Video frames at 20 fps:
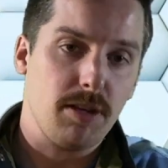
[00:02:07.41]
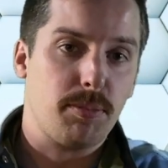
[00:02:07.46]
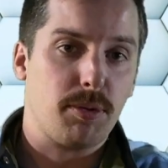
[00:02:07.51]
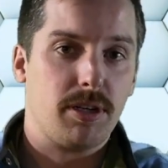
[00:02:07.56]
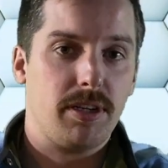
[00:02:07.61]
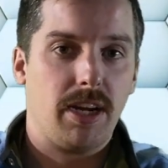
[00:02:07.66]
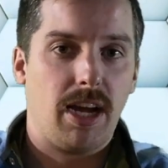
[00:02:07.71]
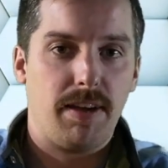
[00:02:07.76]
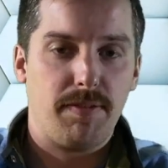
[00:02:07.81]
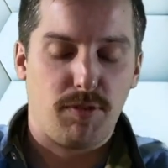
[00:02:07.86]
You
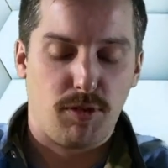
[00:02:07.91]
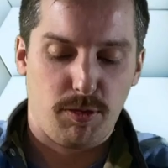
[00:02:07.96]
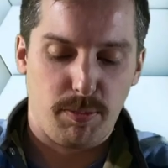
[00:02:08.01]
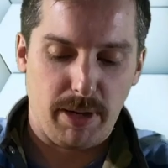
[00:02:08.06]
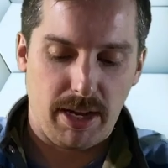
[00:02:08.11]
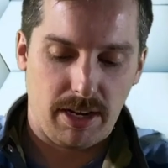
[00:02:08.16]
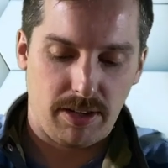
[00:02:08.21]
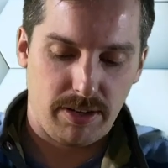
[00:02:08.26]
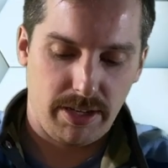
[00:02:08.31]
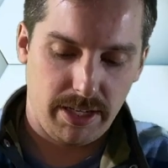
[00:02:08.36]
put a 9-volt
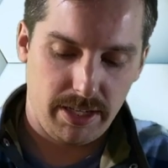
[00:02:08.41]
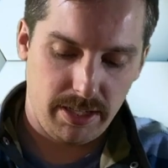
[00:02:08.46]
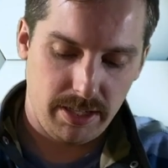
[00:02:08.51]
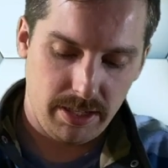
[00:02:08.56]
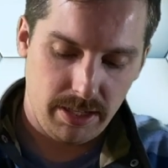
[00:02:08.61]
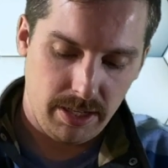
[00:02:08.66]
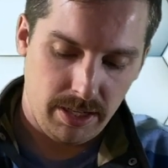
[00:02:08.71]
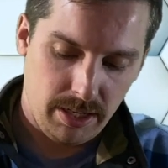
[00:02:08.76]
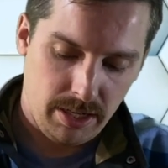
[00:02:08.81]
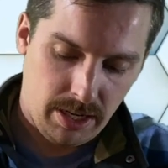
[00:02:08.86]
battery in it,
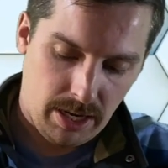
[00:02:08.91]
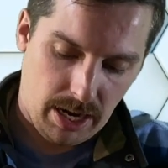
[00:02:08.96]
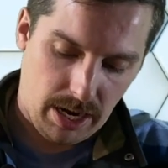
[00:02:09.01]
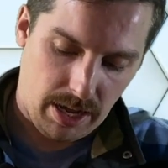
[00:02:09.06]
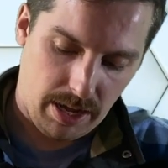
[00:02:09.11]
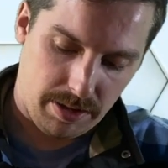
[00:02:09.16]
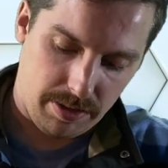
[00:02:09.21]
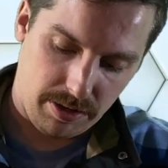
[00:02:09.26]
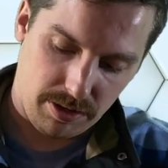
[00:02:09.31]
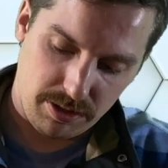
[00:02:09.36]

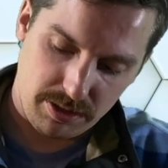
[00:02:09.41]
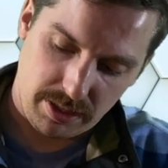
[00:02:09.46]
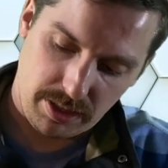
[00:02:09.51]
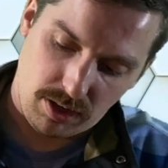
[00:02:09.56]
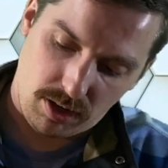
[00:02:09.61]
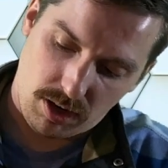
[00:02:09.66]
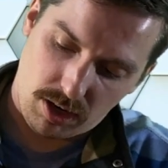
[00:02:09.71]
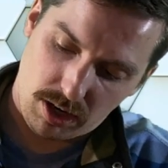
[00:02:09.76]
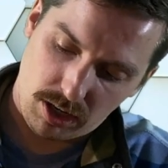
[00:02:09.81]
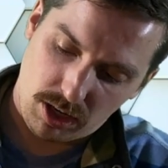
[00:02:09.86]
and there's an
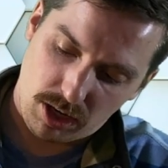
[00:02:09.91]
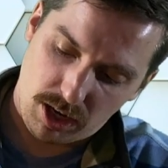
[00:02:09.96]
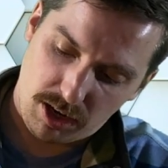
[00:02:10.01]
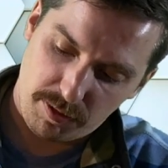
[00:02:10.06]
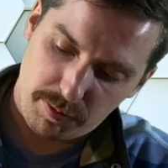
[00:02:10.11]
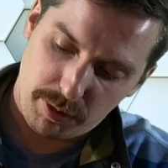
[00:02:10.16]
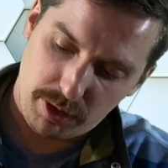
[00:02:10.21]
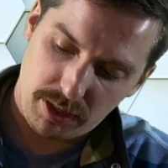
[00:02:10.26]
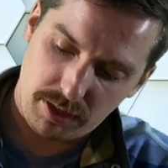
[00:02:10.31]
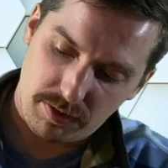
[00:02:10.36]

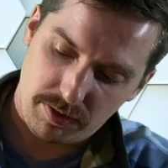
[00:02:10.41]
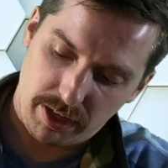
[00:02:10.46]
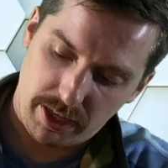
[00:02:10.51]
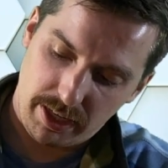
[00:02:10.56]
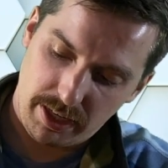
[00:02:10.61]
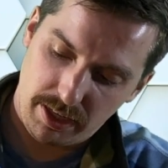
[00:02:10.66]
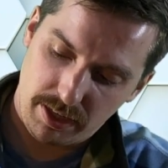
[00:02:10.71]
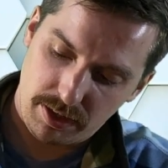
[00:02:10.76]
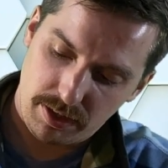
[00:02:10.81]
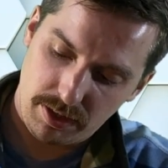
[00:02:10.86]
on-off button
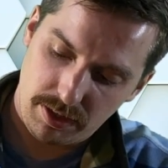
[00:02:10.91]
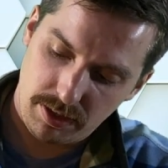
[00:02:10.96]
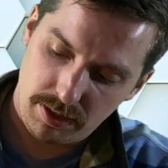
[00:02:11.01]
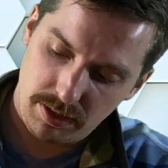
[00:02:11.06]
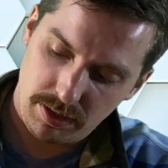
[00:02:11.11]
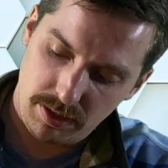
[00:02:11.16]
right here